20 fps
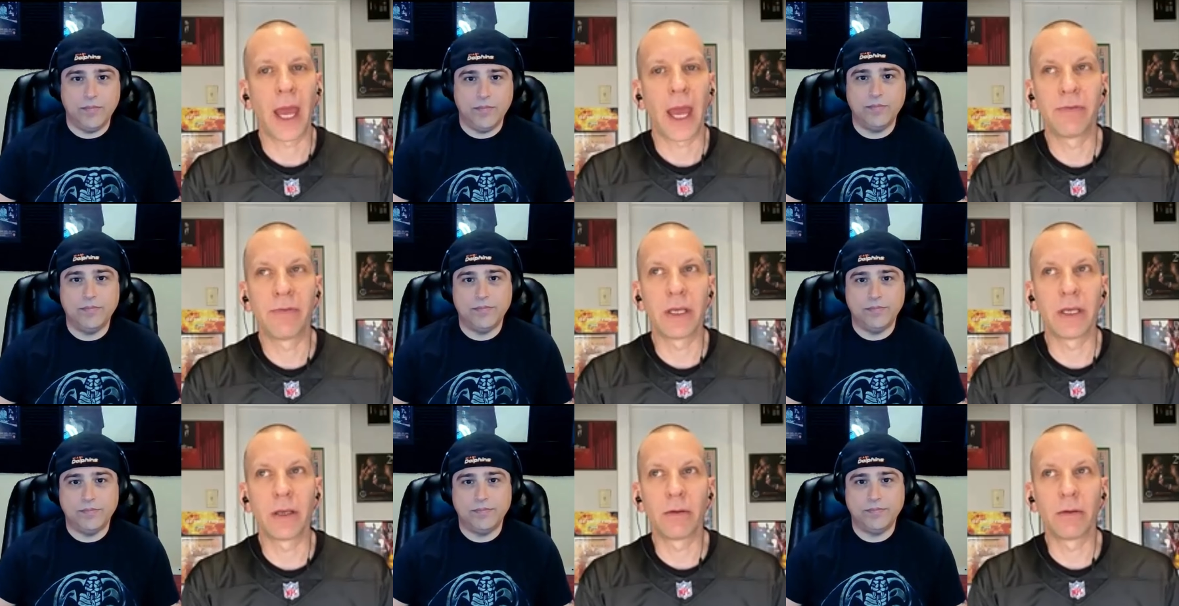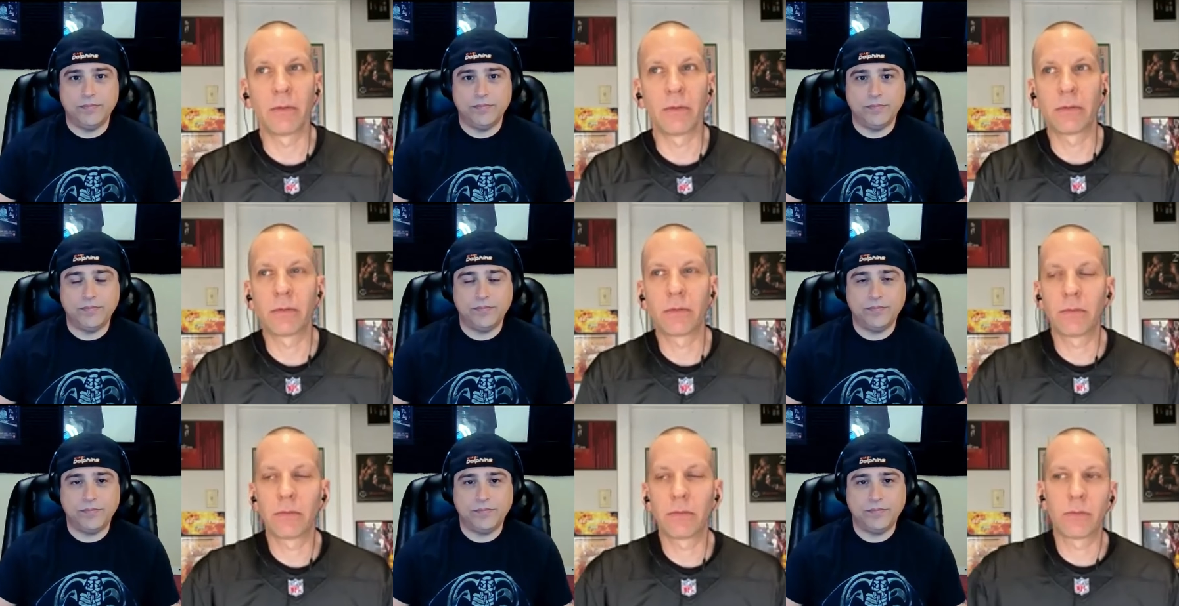Speaker 1: having
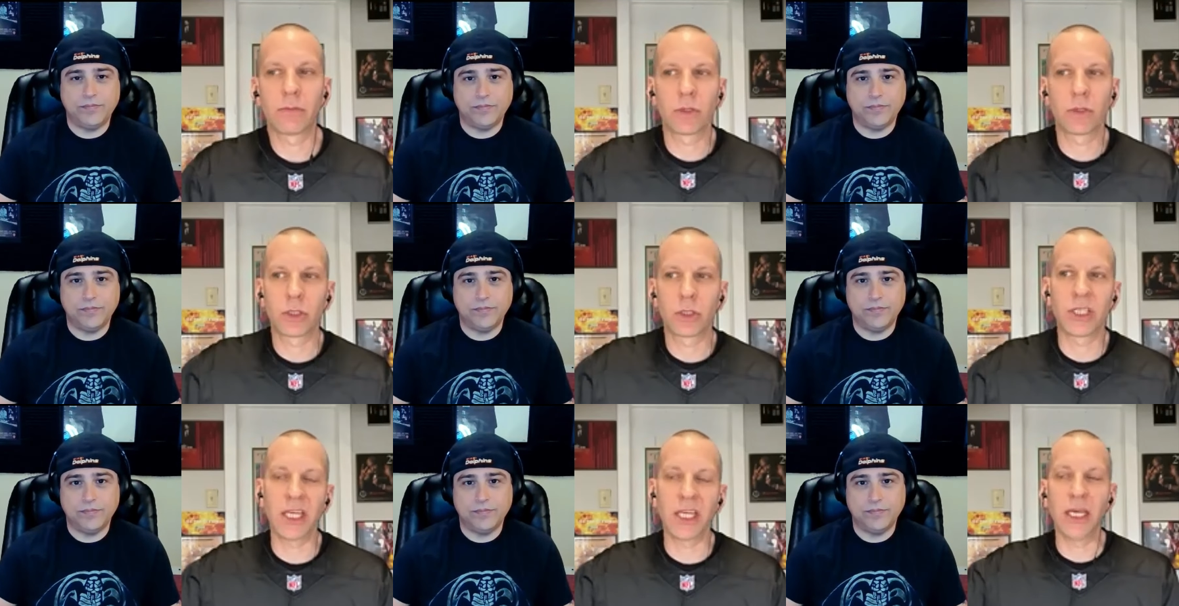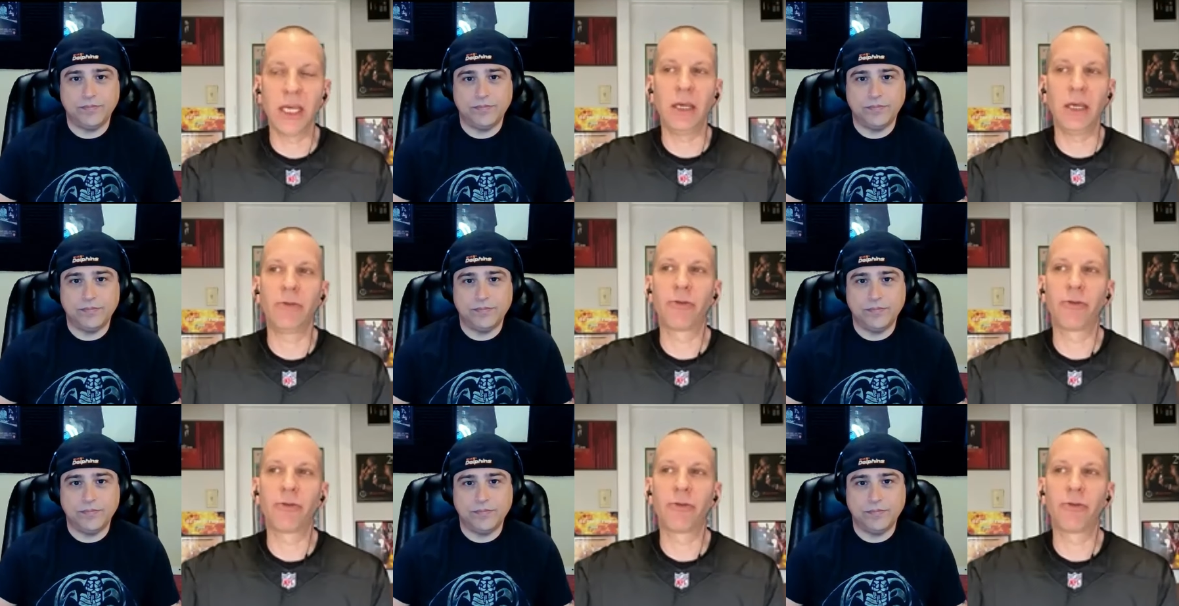
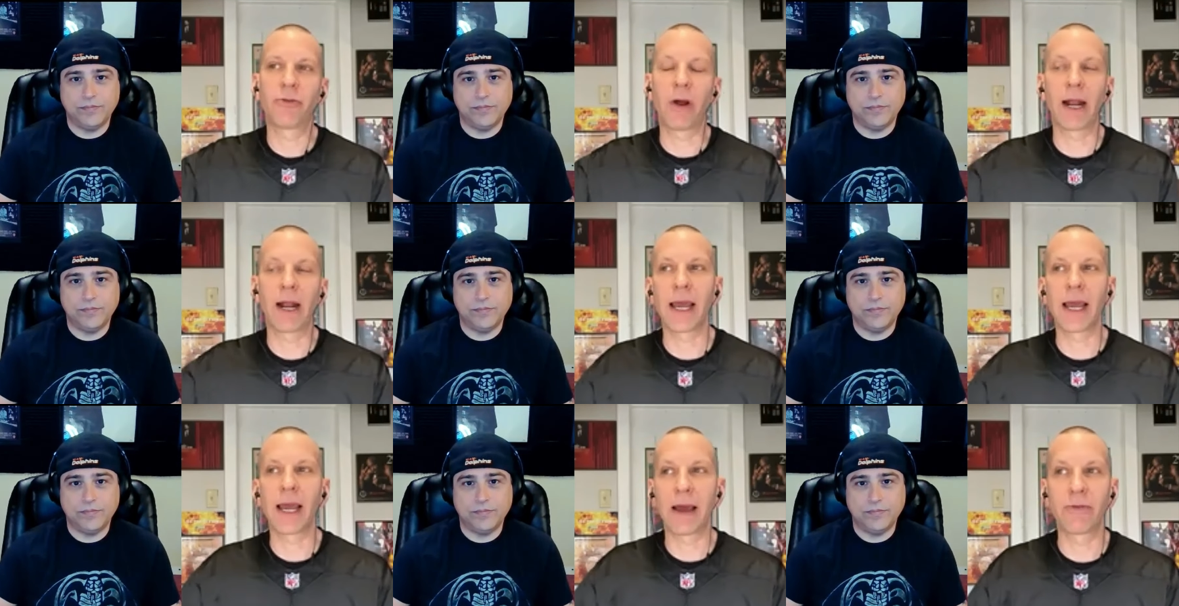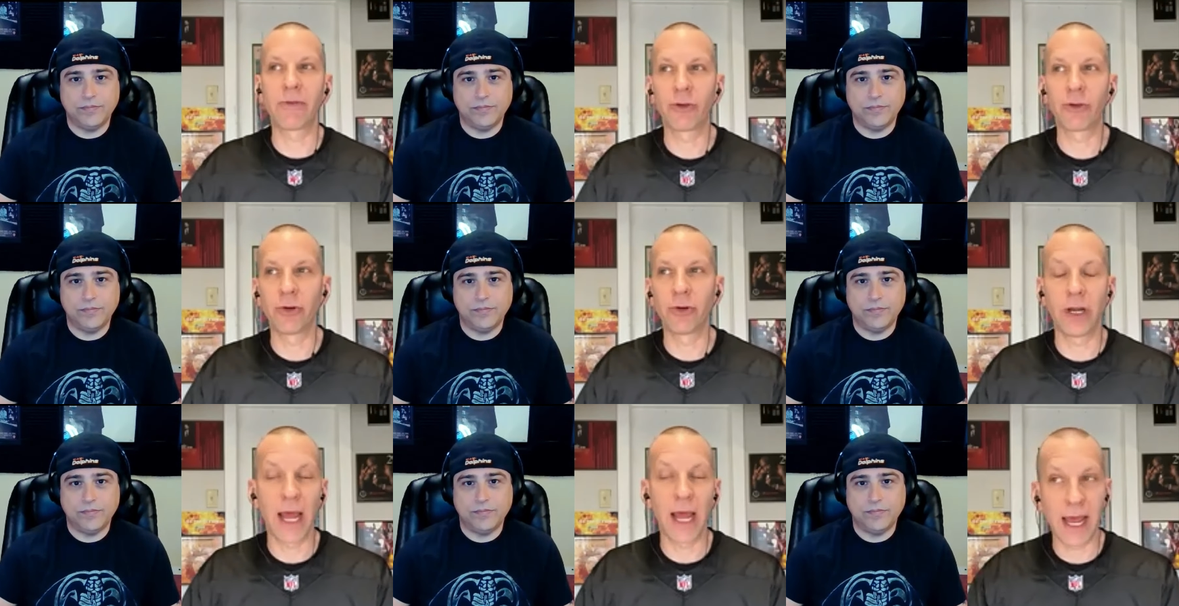seen Friday
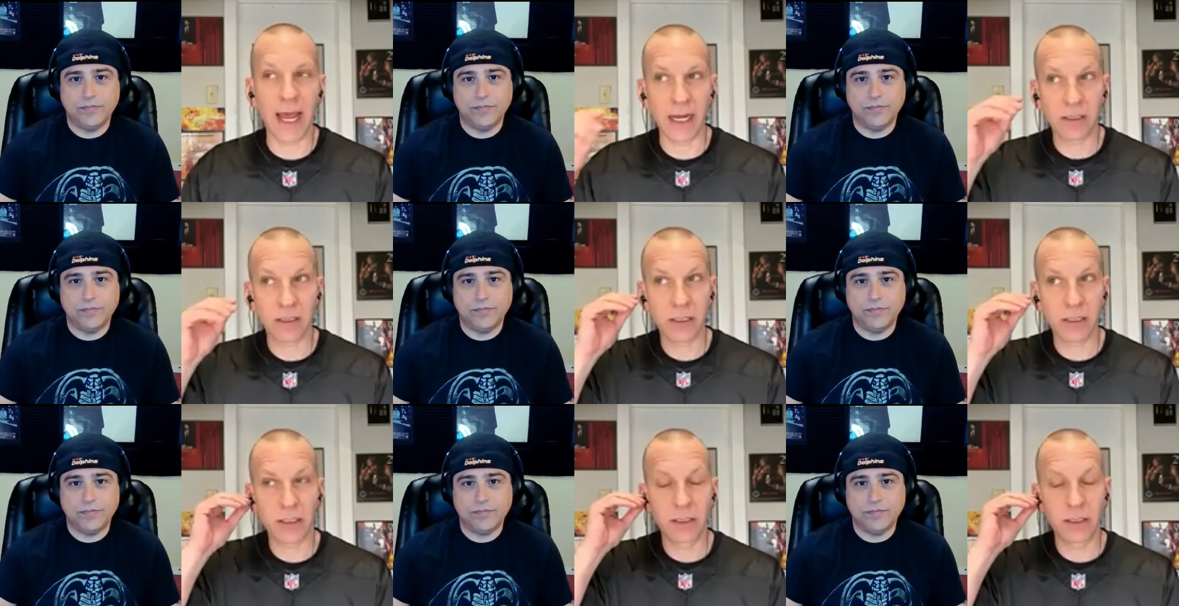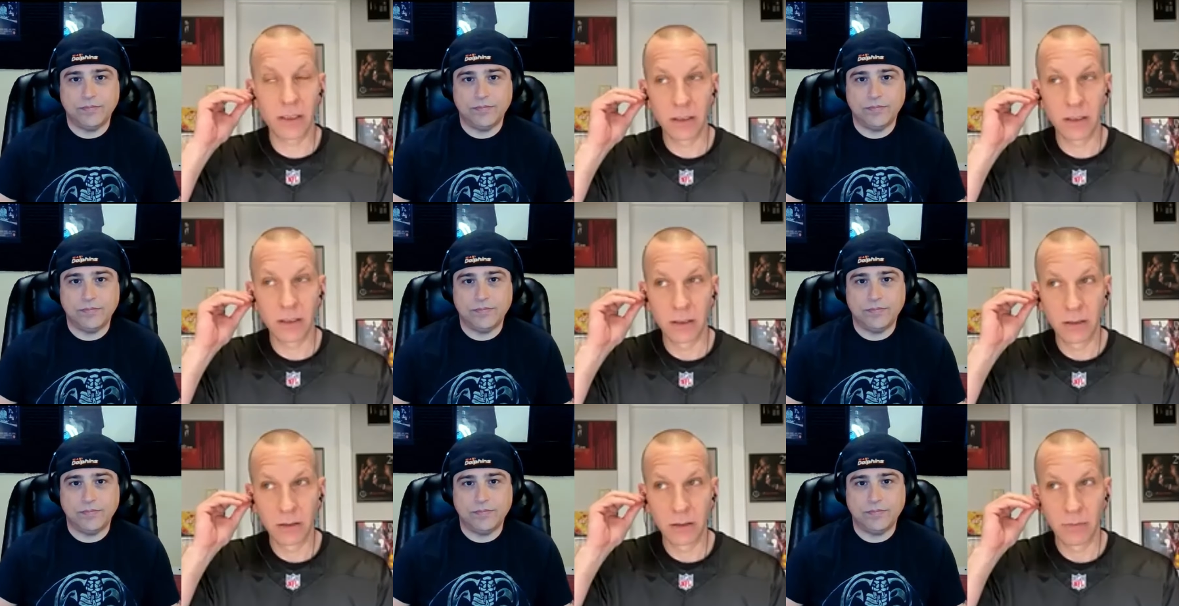after next,
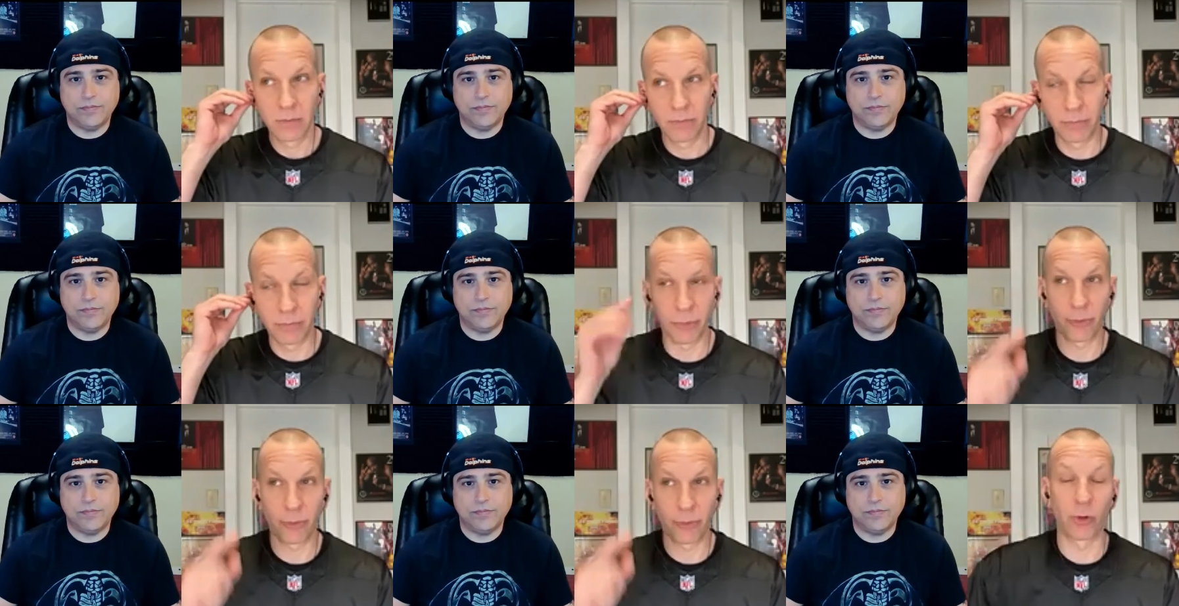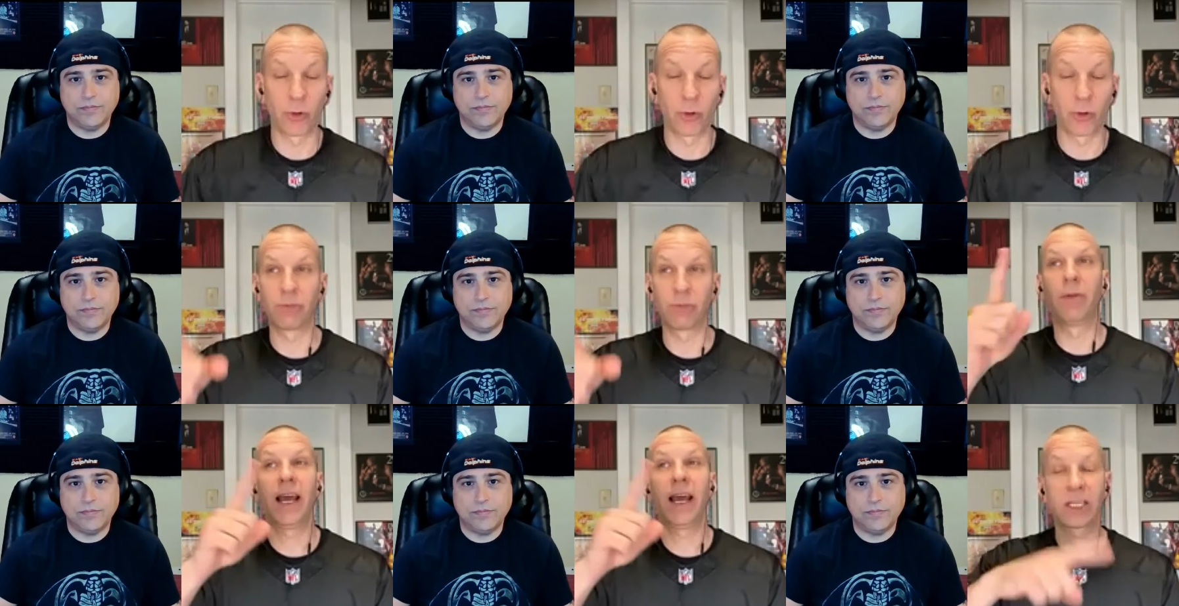before
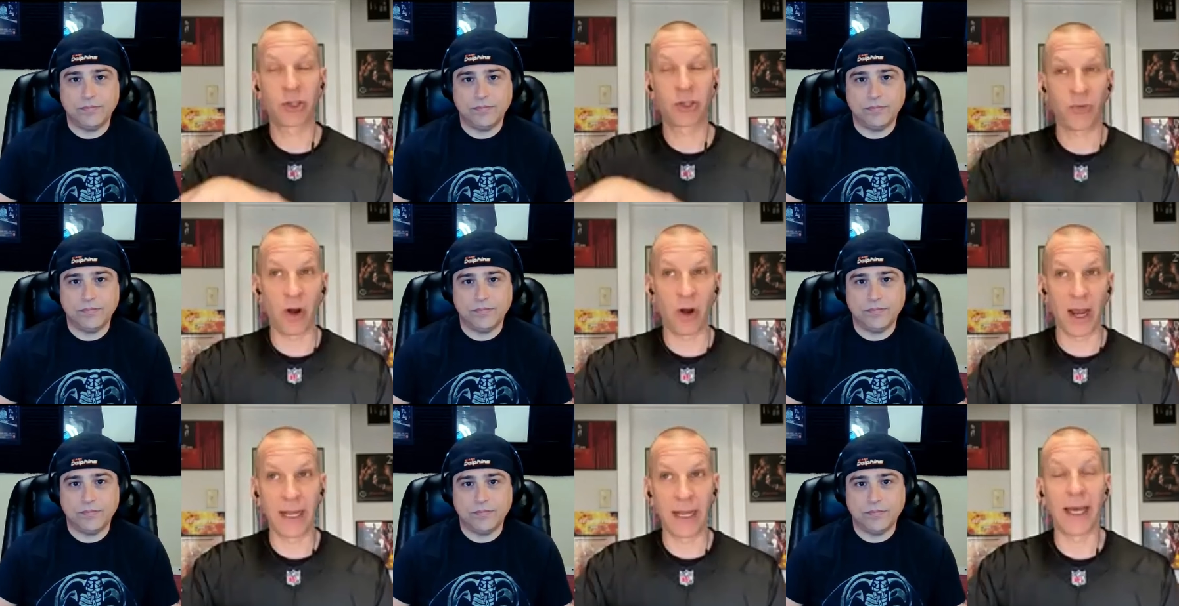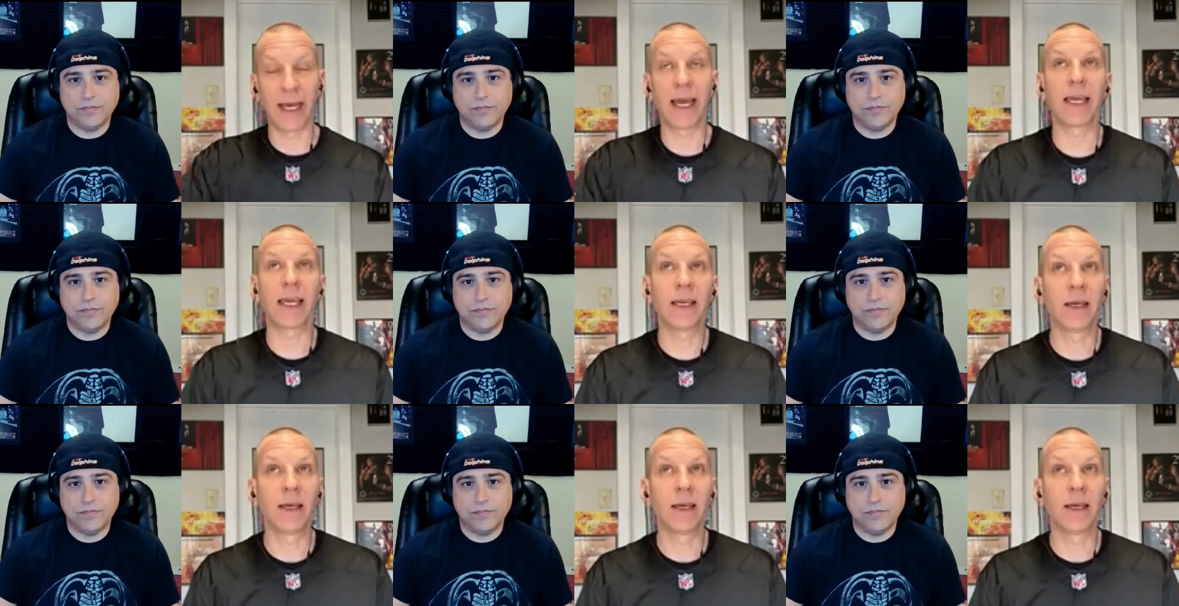next Friday.